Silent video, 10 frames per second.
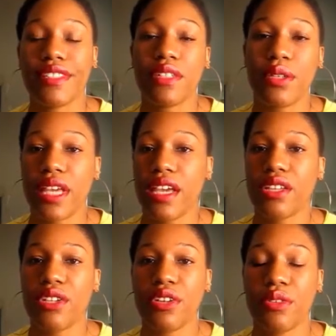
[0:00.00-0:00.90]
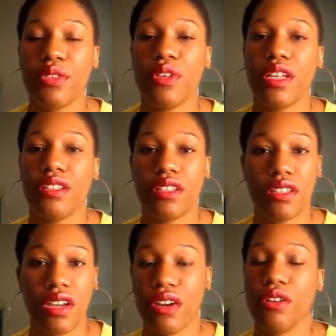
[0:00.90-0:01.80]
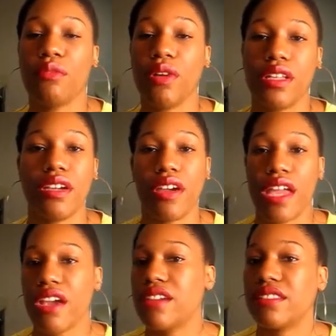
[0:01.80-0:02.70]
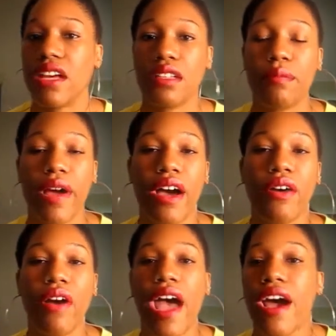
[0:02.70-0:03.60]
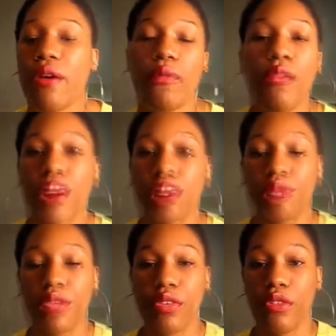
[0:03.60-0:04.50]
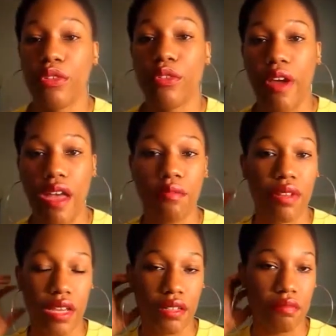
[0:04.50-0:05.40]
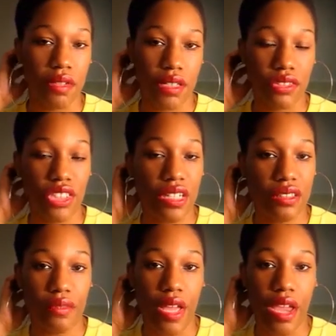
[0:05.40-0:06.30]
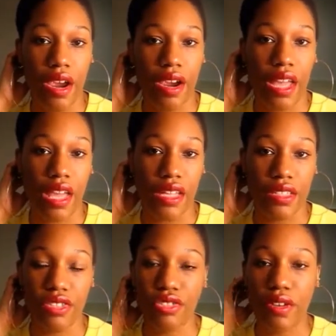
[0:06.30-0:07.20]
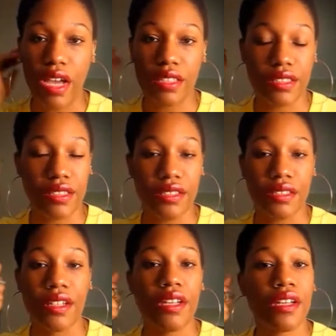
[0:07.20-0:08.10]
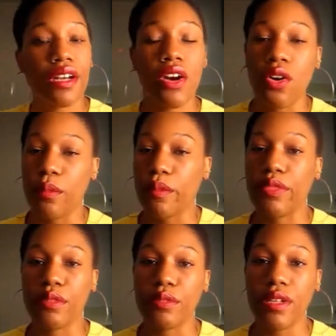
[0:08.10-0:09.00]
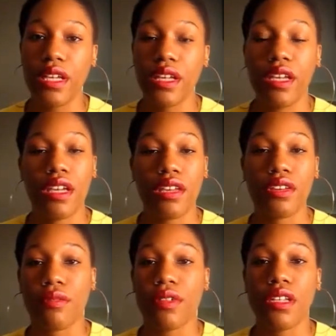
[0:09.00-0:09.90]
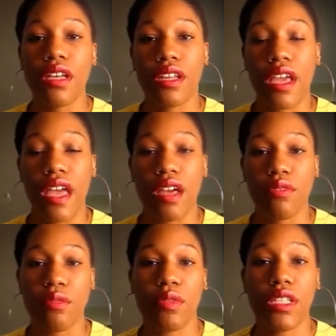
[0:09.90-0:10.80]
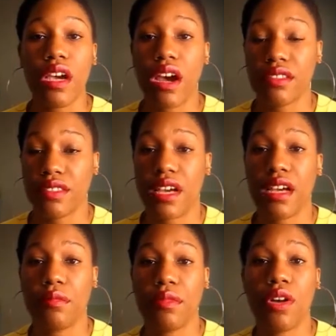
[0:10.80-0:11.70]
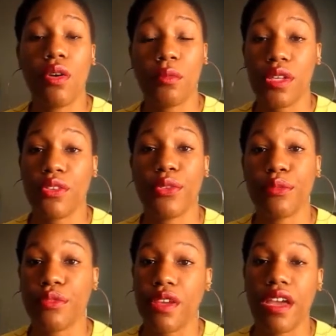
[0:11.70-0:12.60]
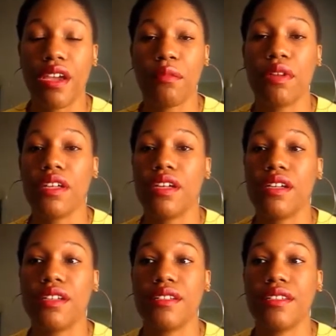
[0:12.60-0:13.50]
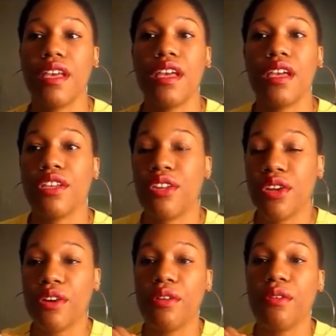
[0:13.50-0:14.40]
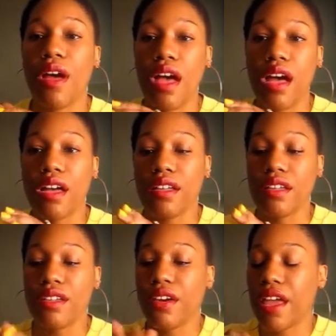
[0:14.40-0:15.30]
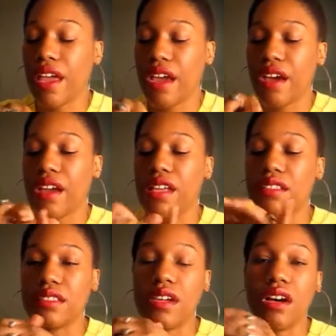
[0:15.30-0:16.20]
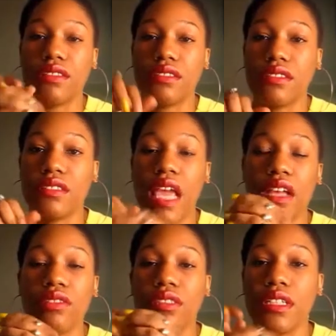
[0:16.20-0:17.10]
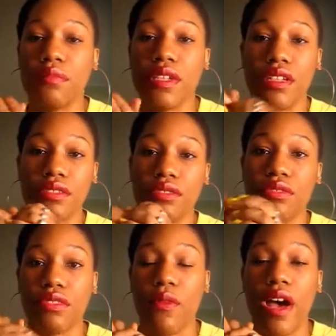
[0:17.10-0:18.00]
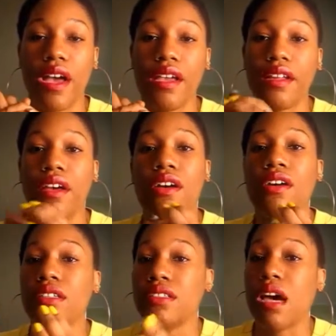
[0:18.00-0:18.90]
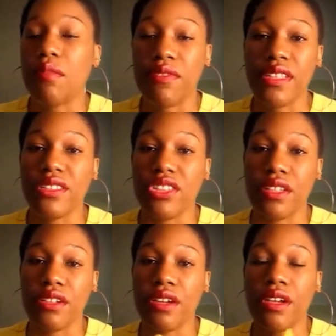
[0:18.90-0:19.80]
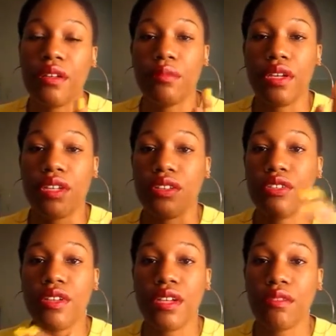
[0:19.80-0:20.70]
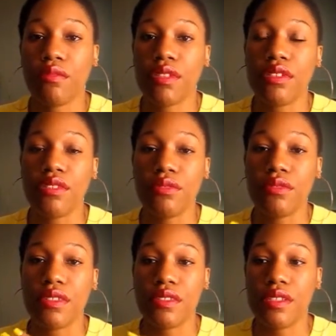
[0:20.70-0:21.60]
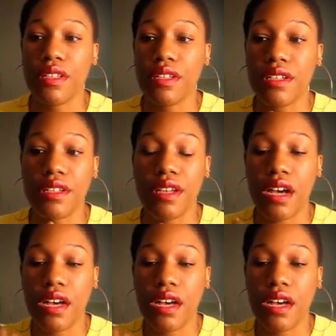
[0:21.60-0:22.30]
so that you know you can learn what your hair is all about, how it works. If you grab like a big chunk of hair and you try to comb through it, you're really going to have a really hard time combing through the hair, because you know your hair, it's all tangled up and intertwined on top of each other. But you can reduce the